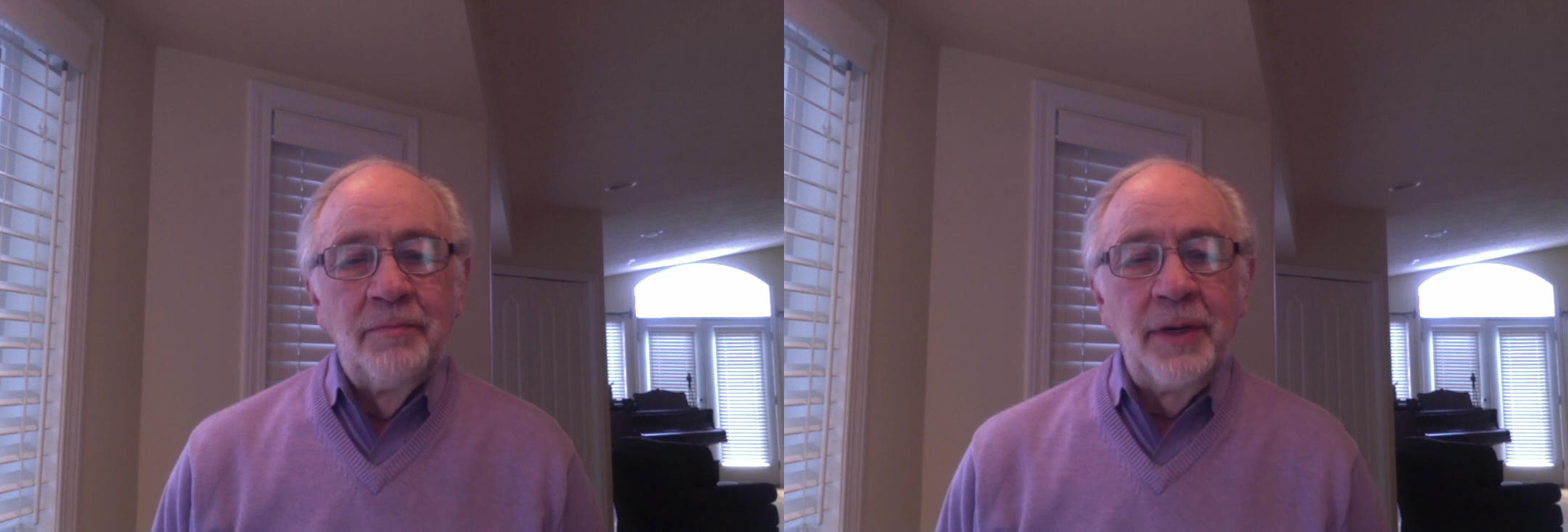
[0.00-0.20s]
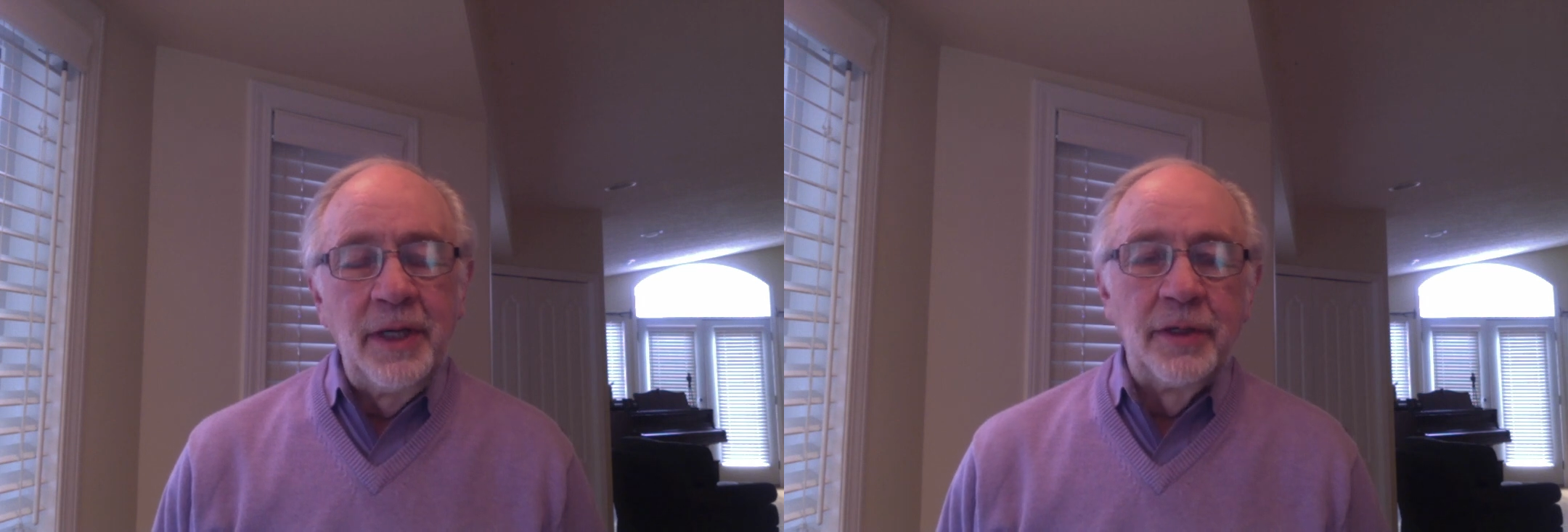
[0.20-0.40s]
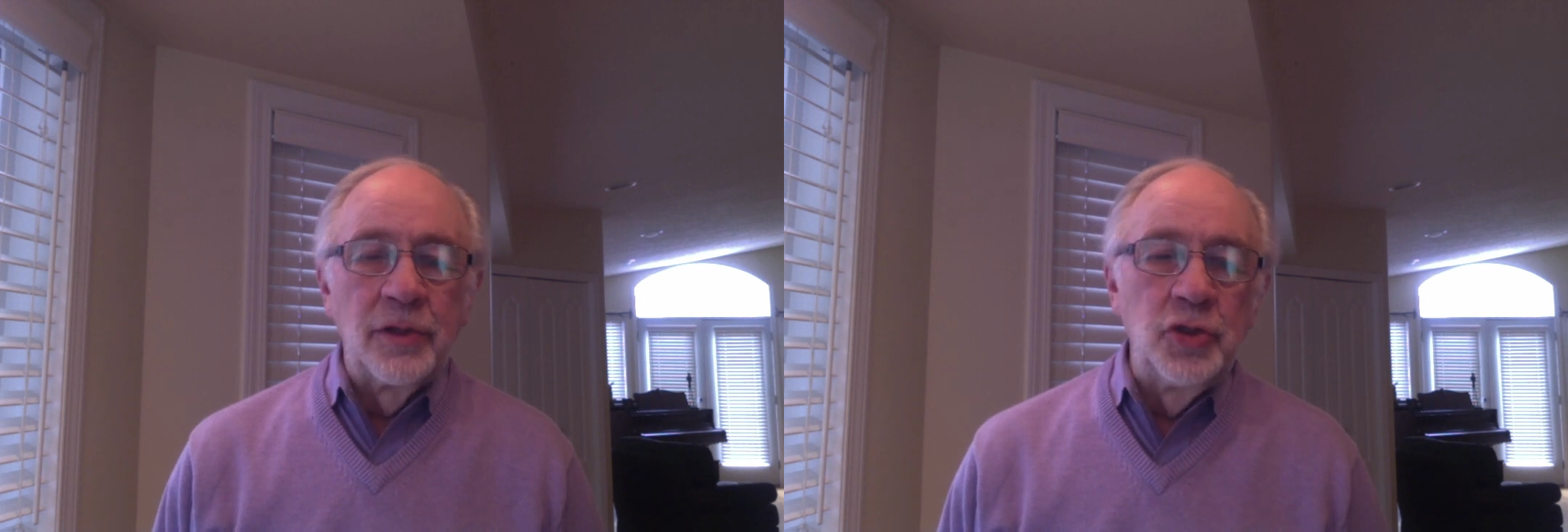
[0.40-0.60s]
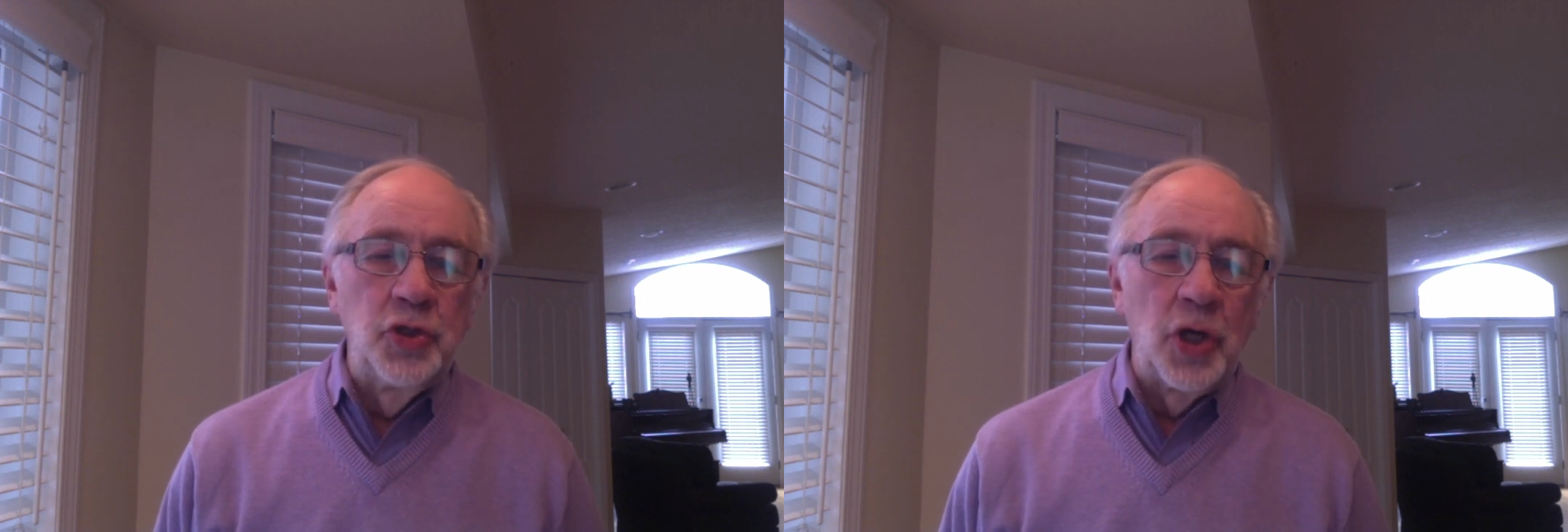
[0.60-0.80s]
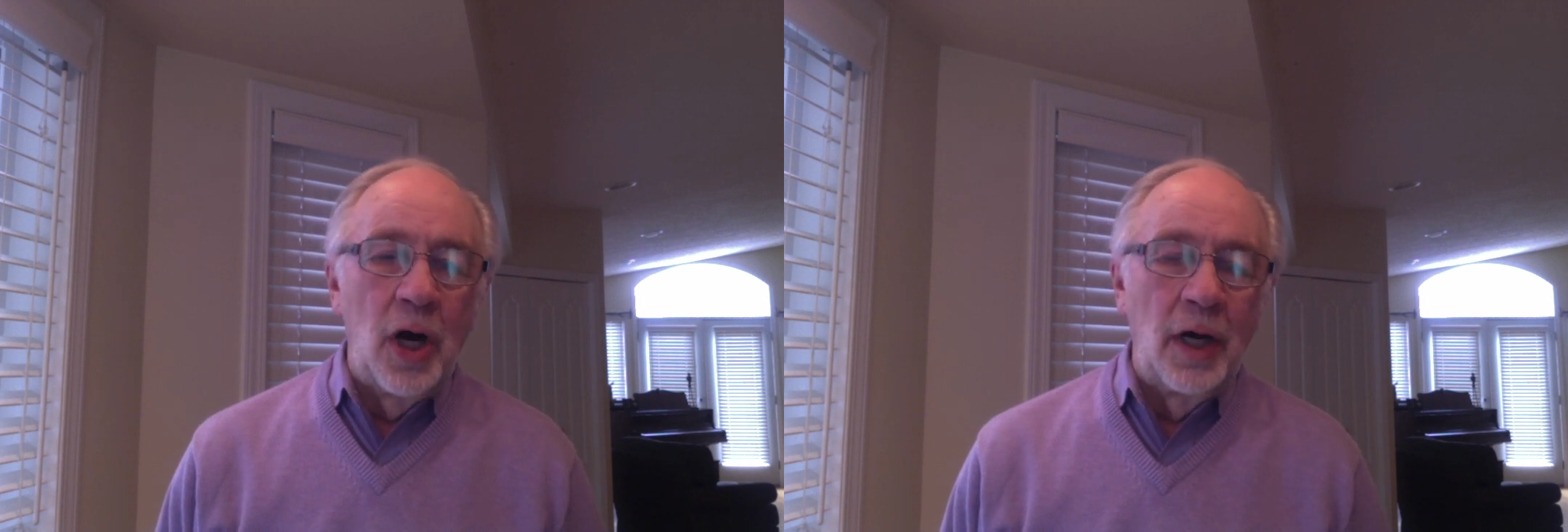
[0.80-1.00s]
Peter and
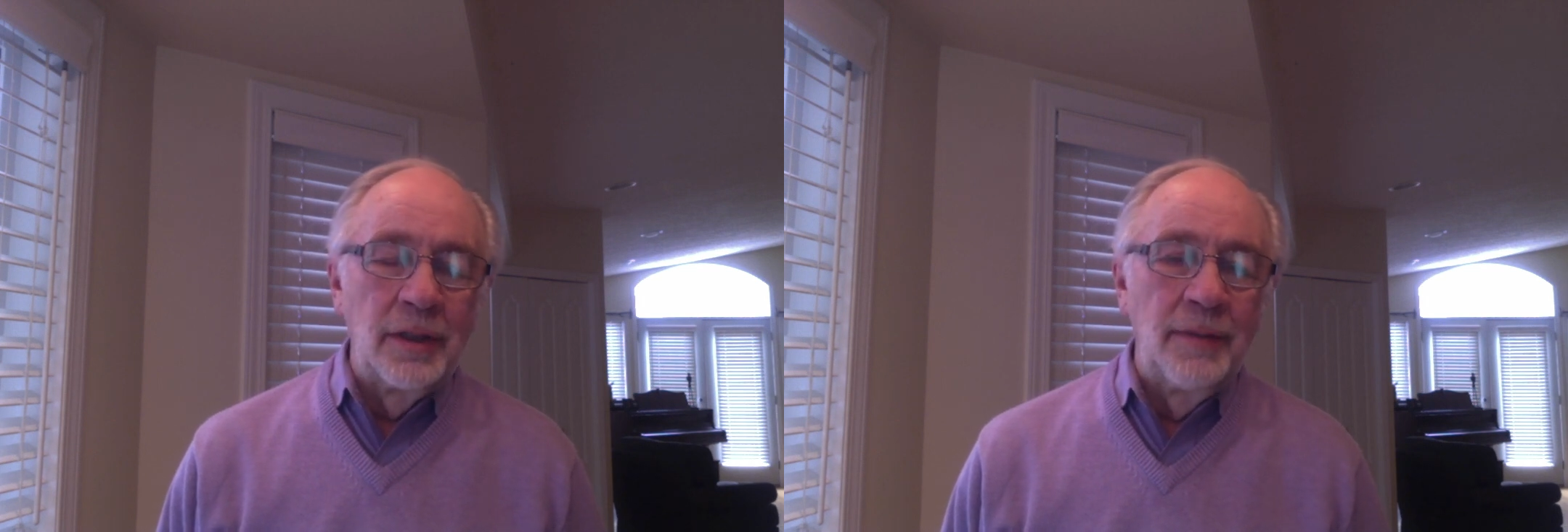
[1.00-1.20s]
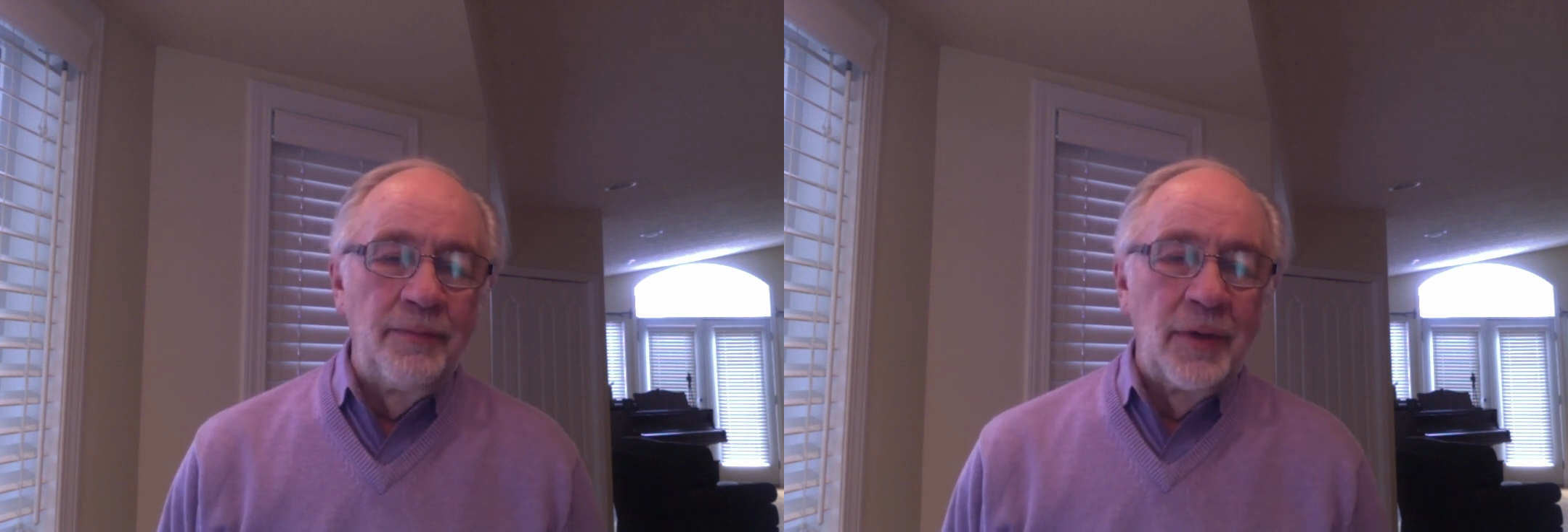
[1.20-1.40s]
John